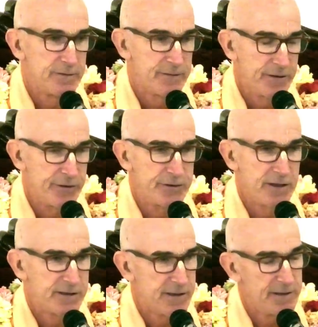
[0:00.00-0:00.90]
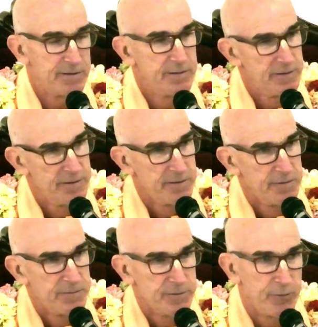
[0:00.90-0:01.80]
and the judge said,
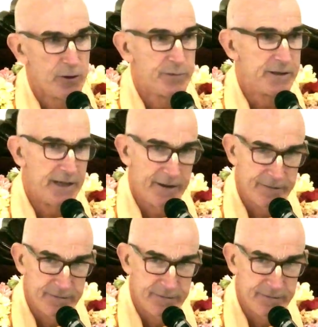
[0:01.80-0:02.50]
put him to death.